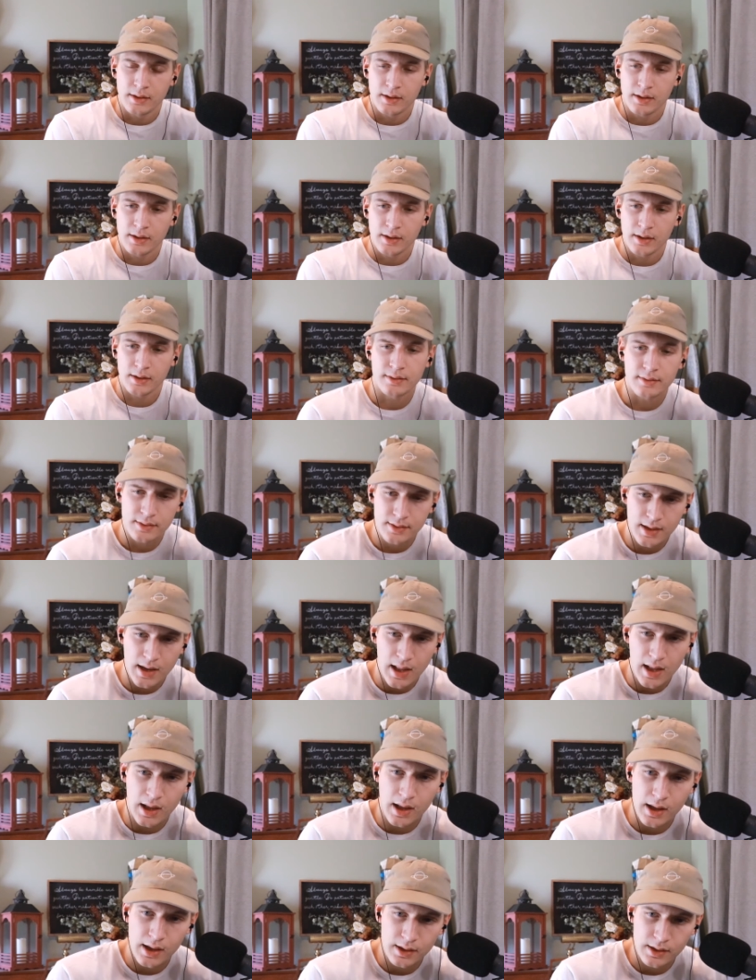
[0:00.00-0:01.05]
This
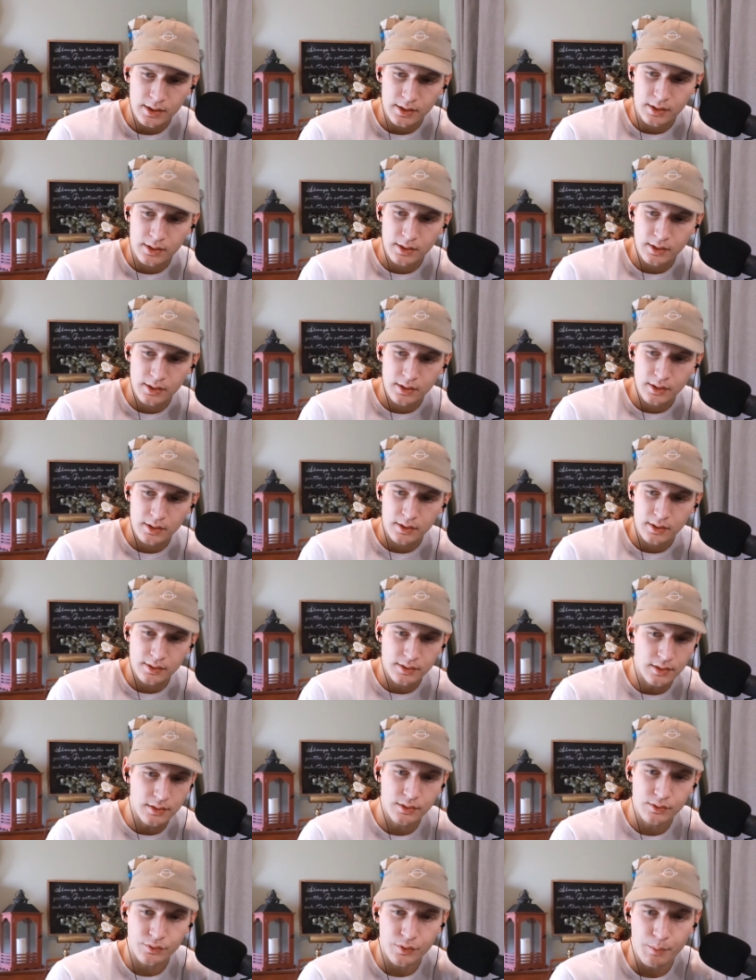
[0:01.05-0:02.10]

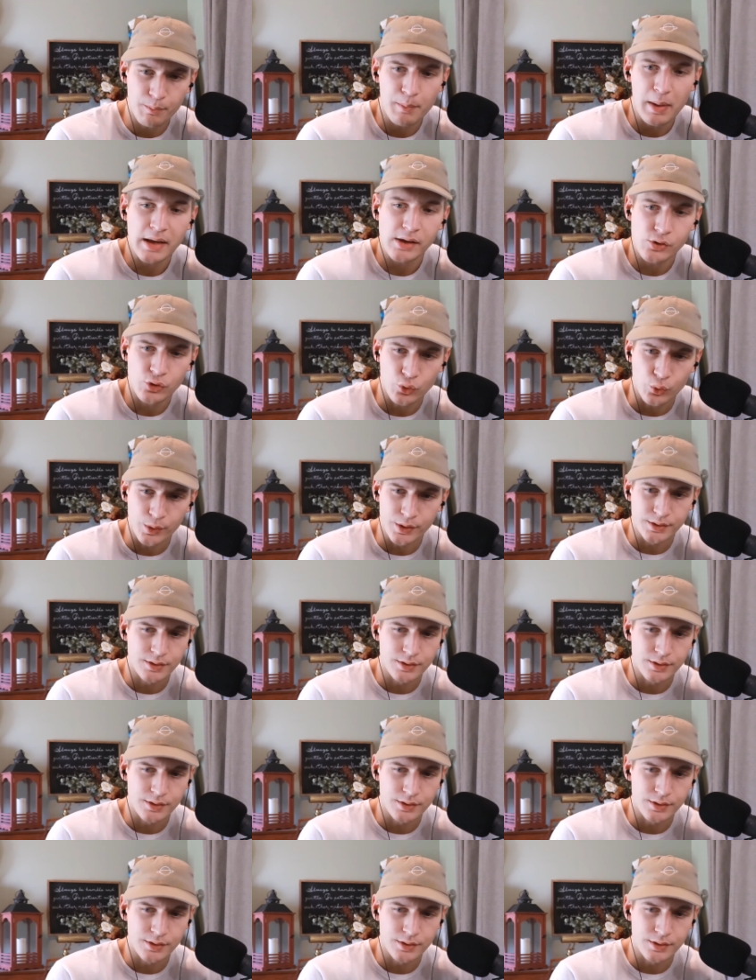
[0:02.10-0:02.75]
isn't for mate choice.